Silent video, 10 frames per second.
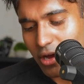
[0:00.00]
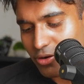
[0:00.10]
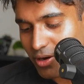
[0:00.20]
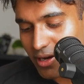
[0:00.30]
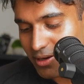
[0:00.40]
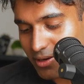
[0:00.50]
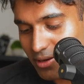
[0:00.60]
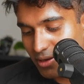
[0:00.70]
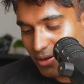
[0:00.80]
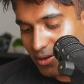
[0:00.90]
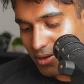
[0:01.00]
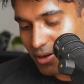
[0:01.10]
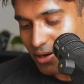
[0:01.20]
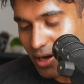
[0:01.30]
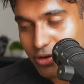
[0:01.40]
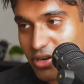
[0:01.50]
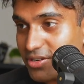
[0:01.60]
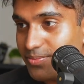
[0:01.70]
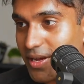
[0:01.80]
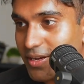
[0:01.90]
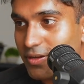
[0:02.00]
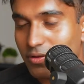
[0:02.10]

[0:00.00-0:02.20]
Crane hydration pack.